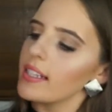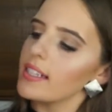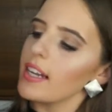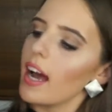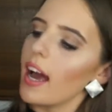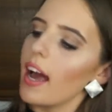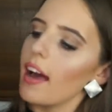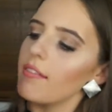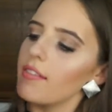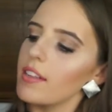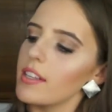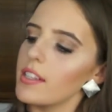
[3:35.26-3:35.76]
I
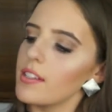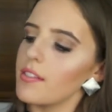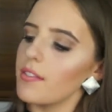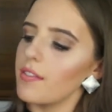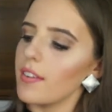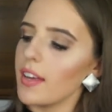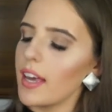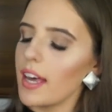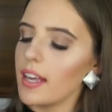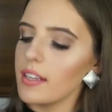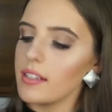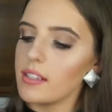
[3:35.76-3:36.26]
have this
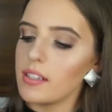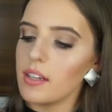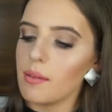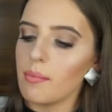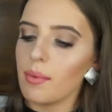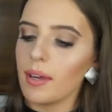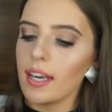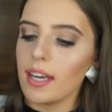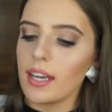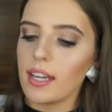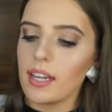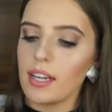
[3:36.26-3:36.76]
Fiesta
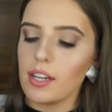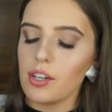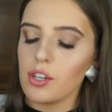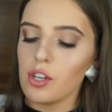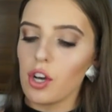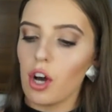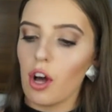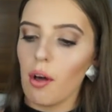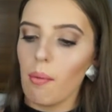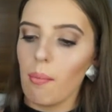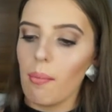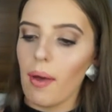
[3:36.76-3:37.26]
bikini
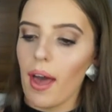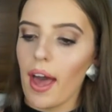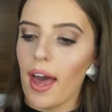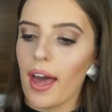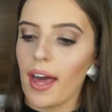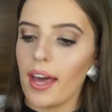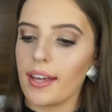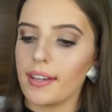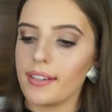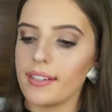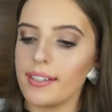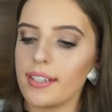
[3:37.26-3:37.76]
top,
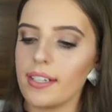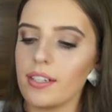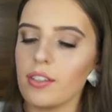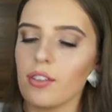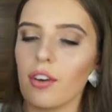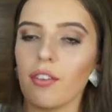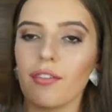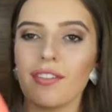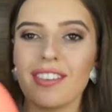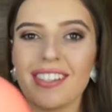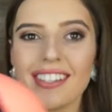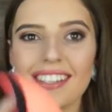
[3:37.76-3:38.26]
and it's
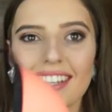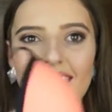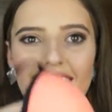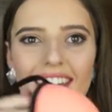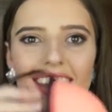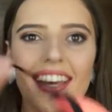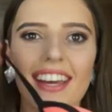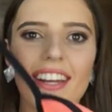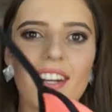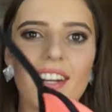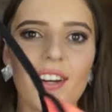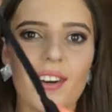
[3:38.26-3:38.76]

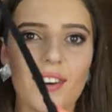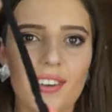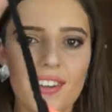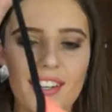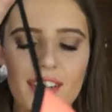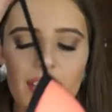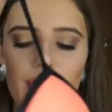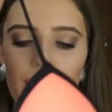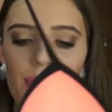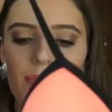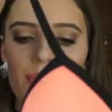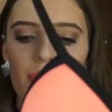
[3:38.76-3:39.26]
obviously in
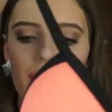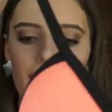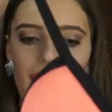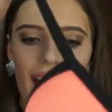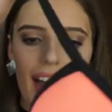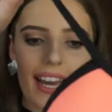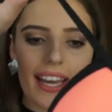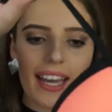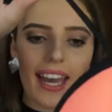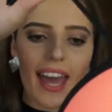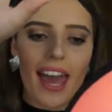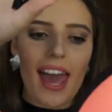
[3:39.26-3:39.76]
orange and
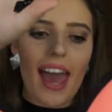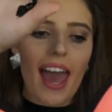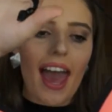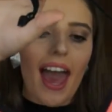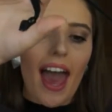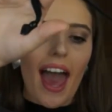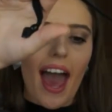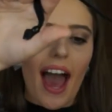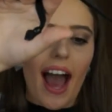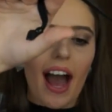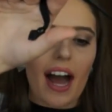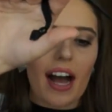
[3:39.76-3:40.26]
black,
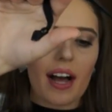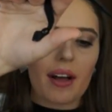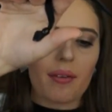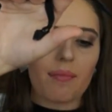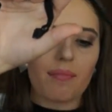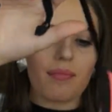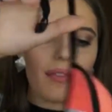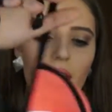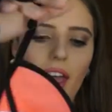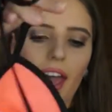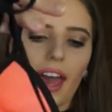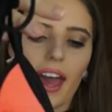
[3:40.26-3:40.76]

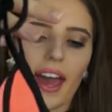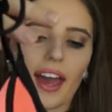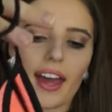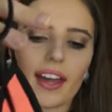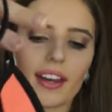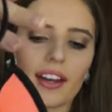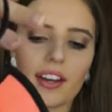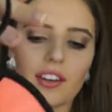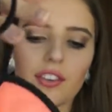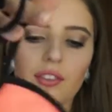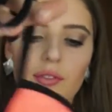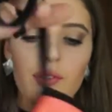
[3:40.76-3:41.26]
and
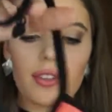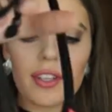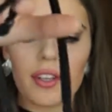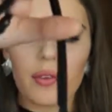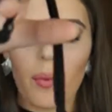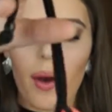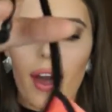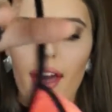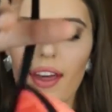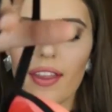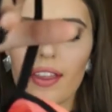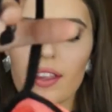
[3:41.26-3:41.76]
I don't really
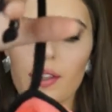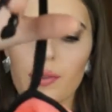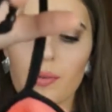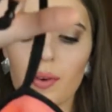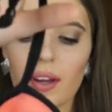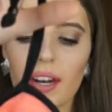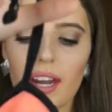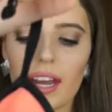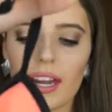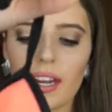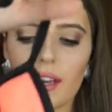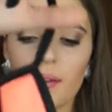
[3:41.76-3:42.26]
wear this
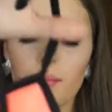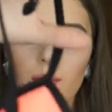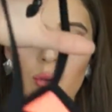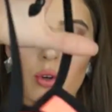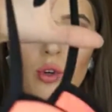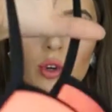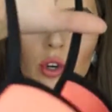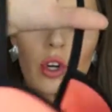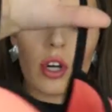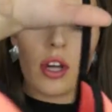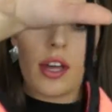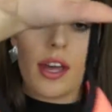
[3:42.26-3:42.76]
one
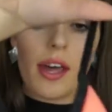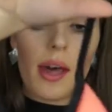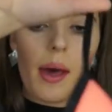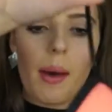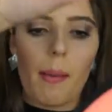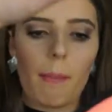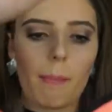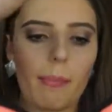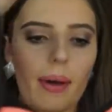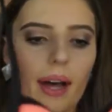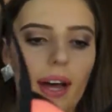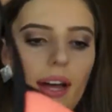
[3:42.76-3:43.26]
anymore,
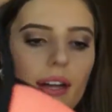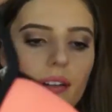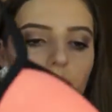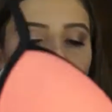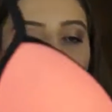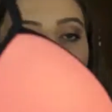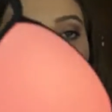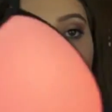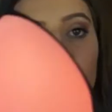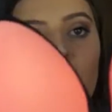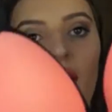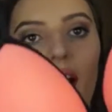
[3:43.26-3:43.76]
but
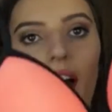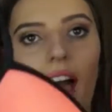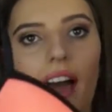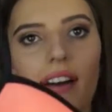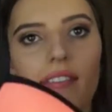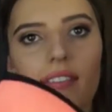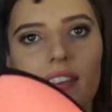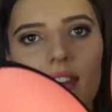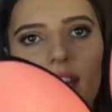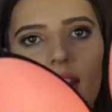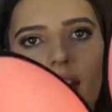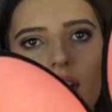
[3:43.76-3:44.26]
I have it there